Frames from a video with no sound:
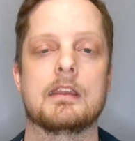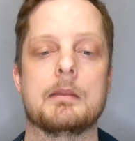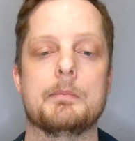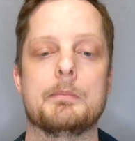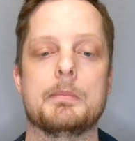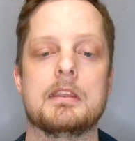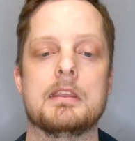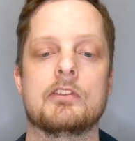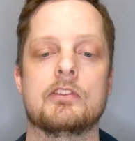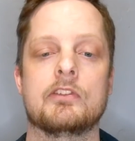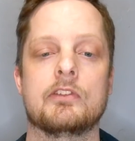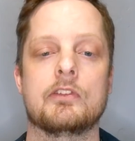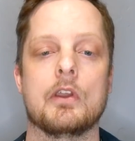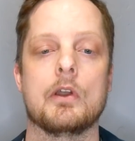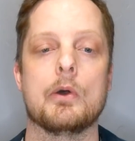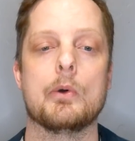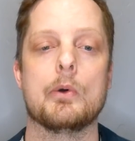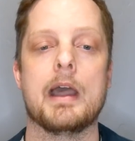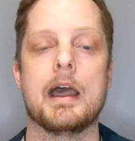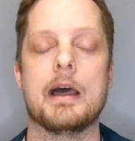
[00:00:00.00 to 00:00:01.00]
going to be
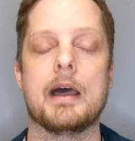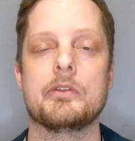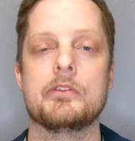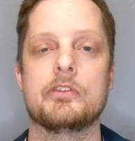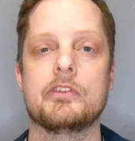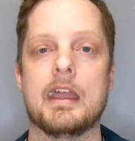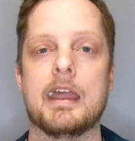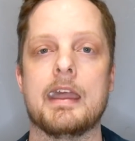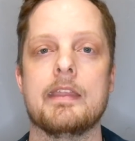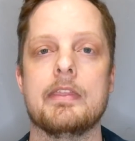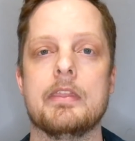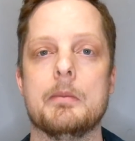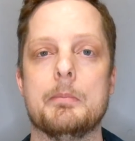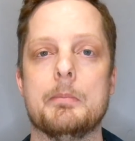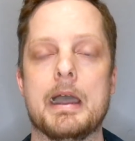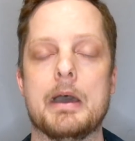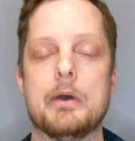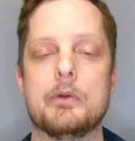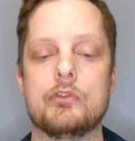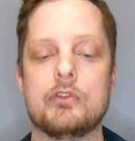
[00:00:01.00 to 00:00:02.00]
so outside the
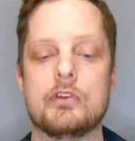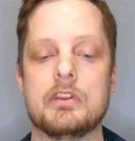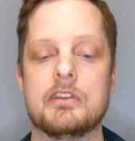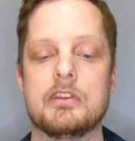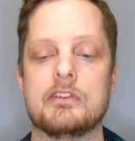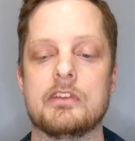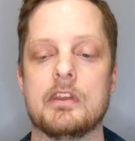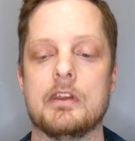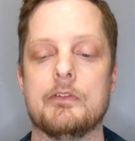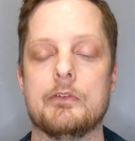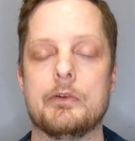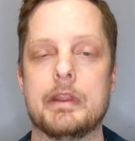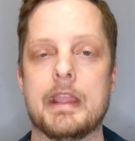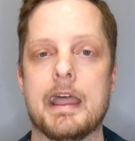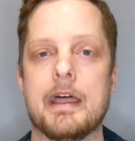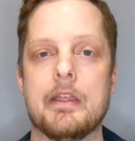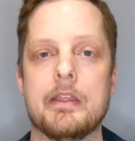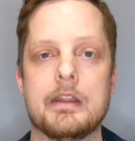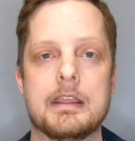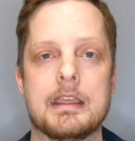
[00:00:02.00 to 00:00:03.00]
boundaries of
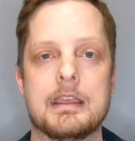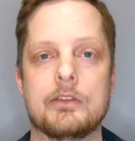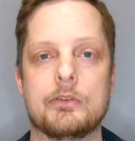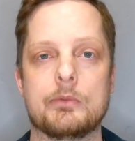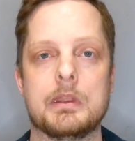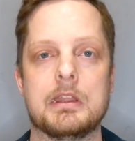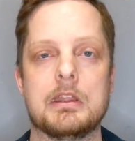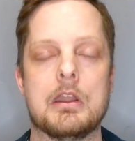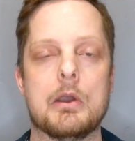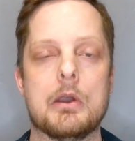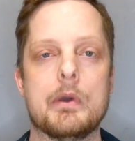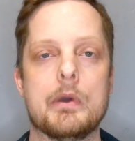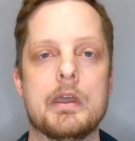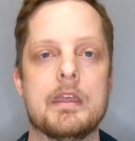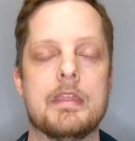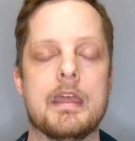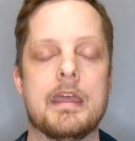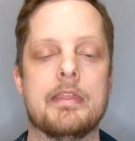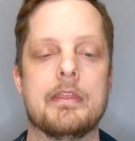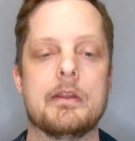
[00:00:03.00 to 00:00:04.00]
reality as we know
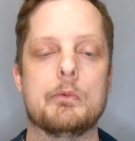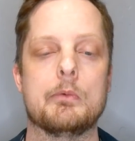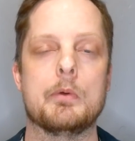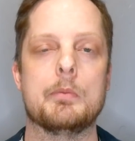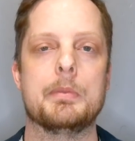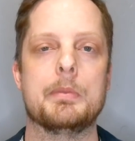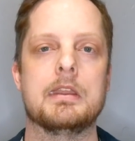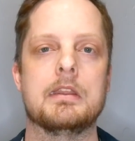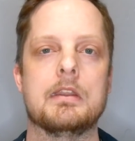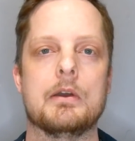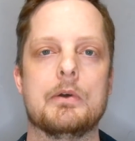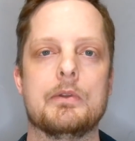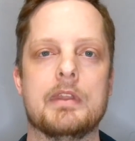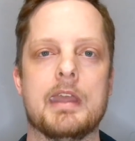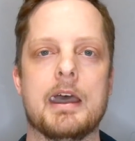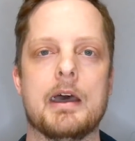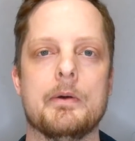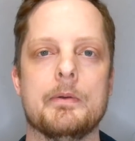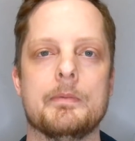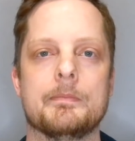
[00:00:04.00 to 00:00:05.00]
it that there will be no
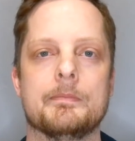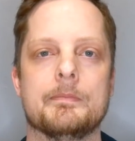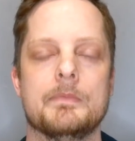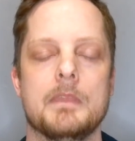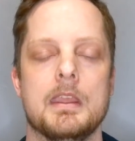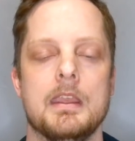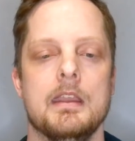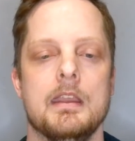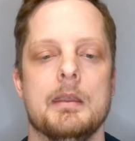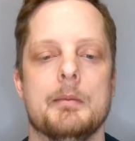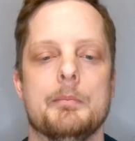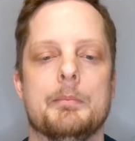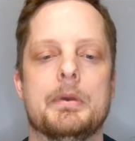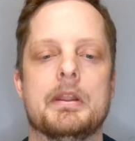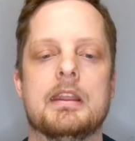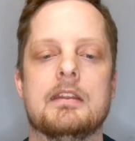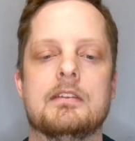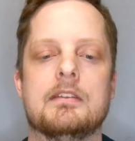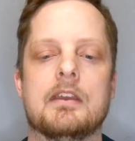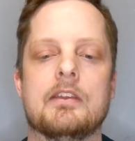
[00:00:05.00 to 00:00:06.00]
doubt but
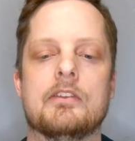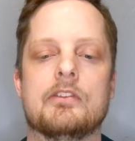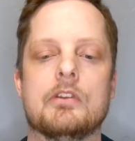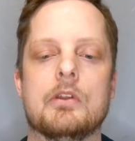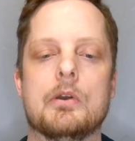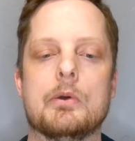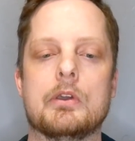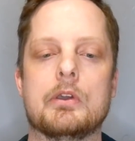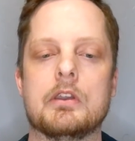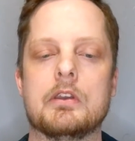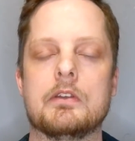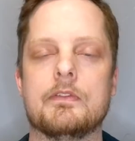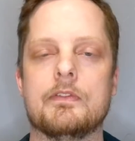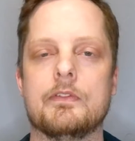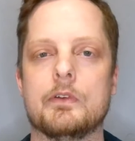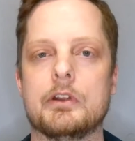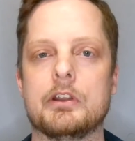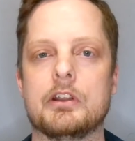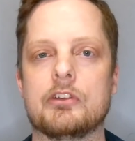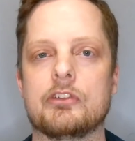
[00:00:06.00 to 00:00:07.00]
it does no good
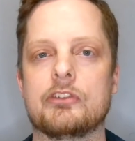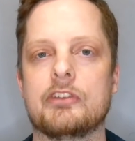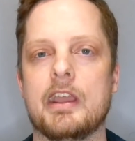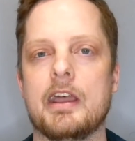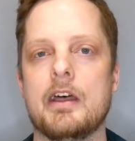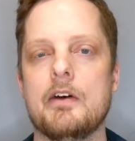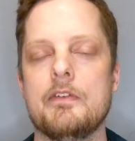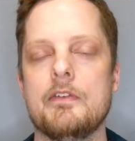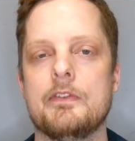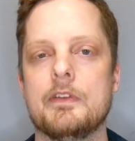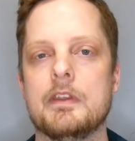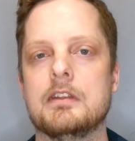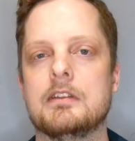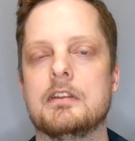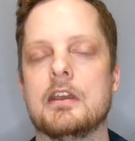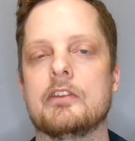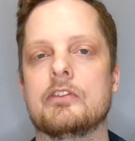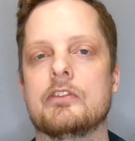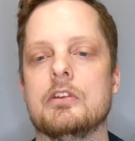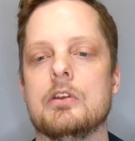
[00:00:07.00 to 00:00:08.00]
for yourself. It
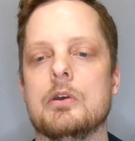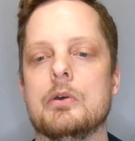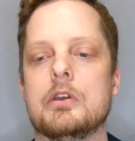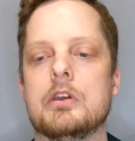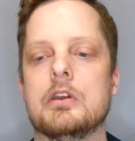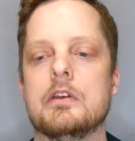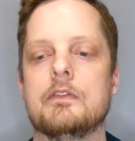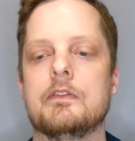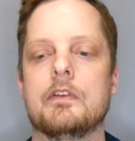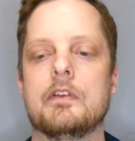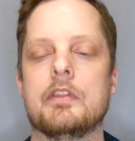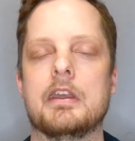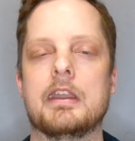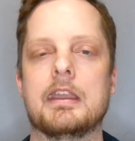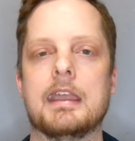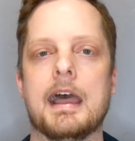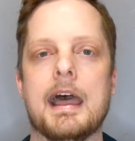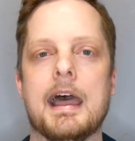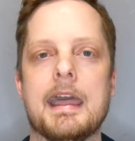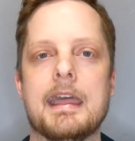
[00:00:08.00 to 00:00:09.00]
does no good for the
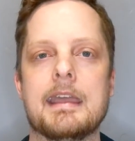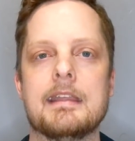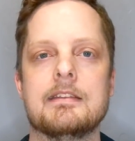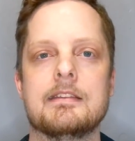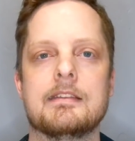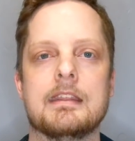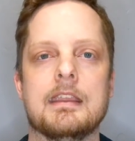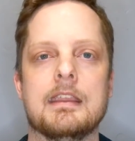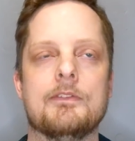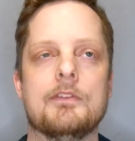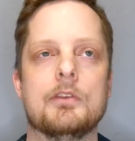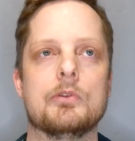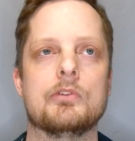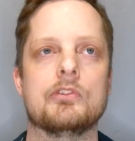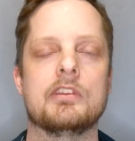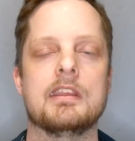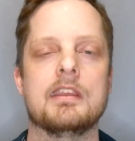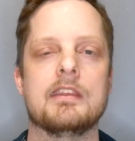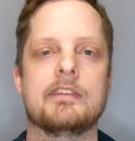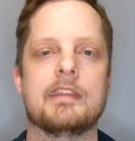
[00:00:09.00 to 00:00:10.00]
guides if you
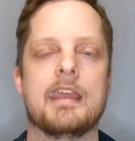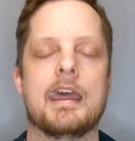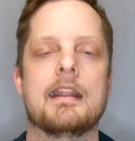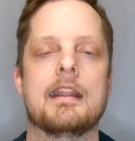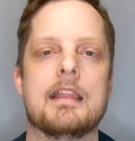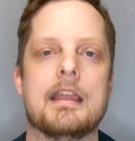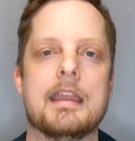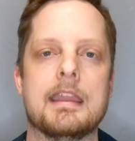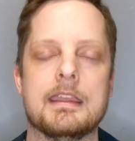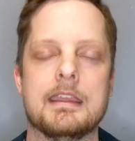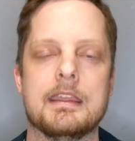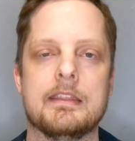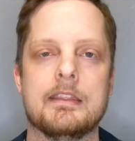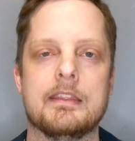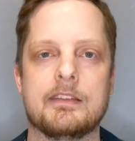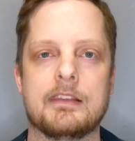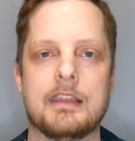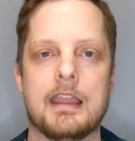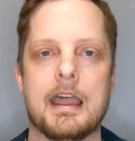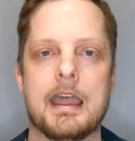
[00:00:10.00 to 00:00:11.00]
see a satellite in the
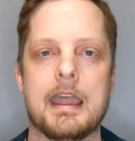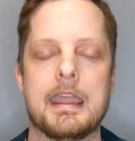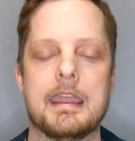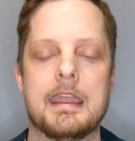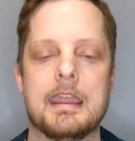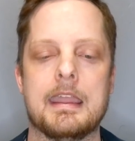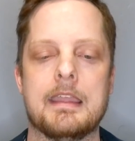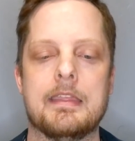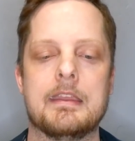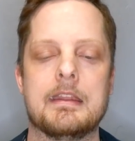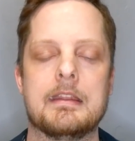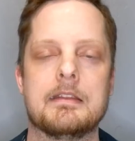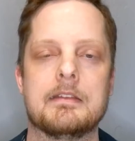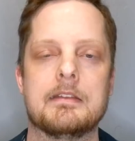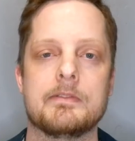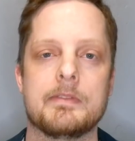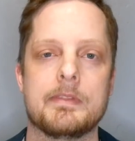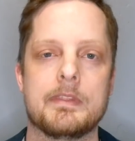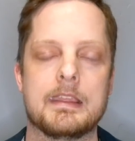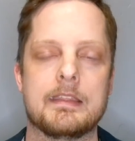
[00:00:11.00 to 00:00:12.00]
sky and then
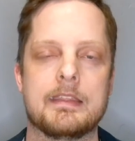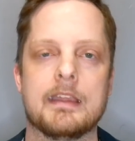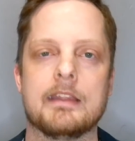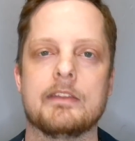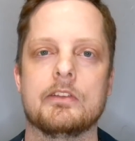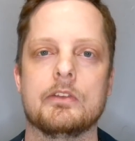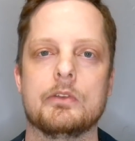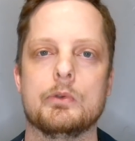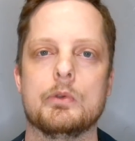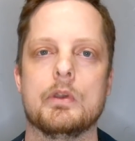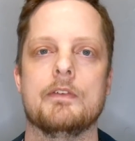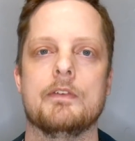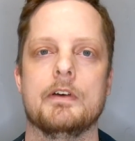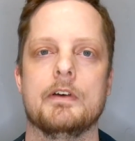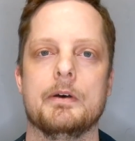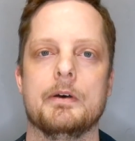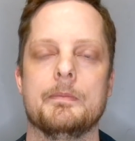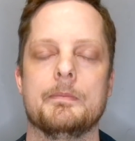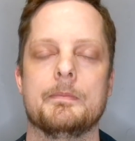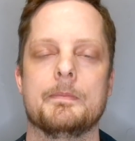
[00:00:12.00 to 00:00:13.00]
think that's a
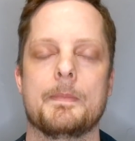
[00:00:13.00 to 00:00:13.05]
UFO.